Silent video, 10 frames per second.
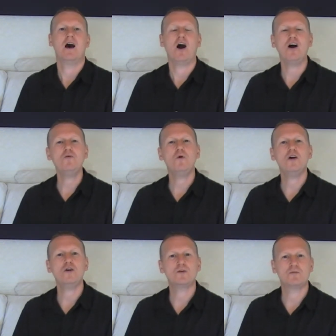I
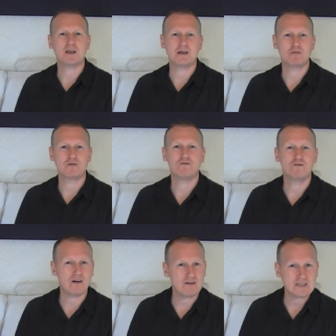work with people
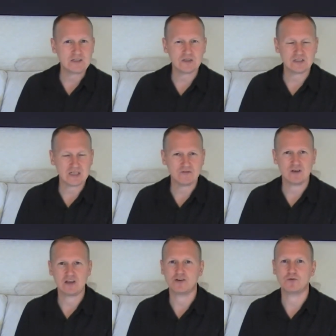very
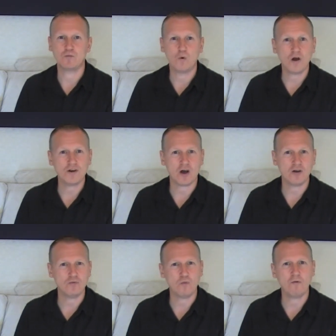successfully on a
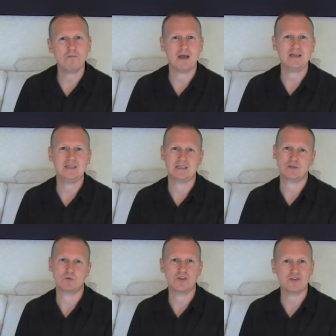one-on-one
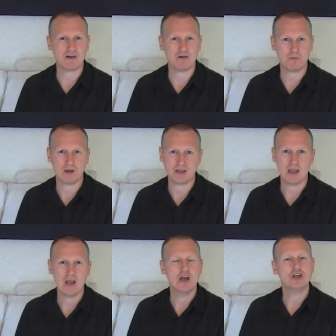basis with therapy.
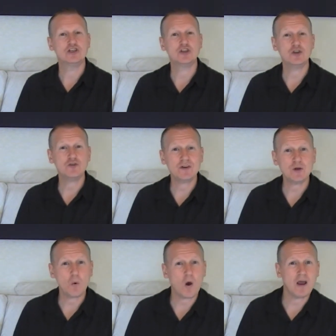Should you
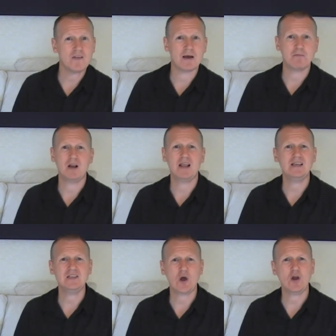require that,
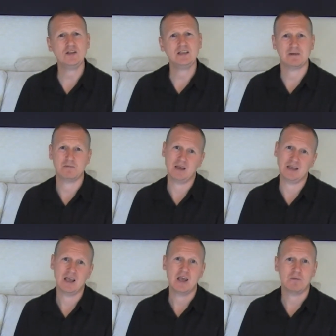please contact
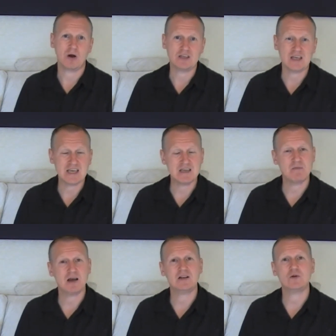me by
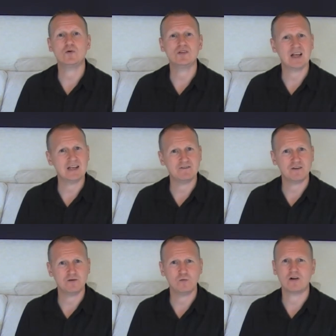email or
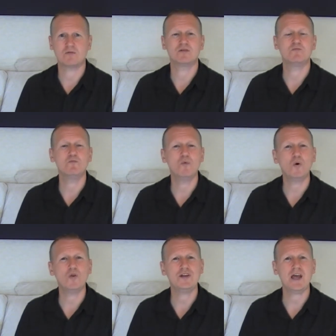telephone, where I'll be
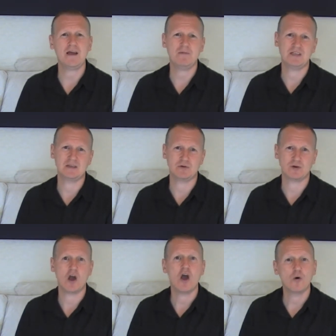more than happy to
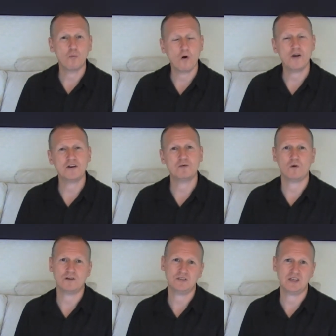book
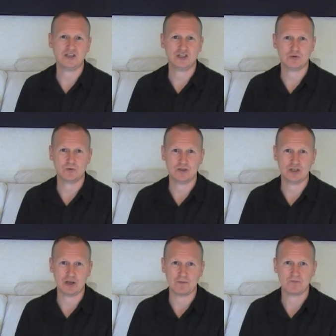one-on-one sessions with
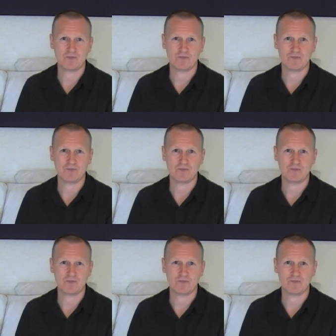you.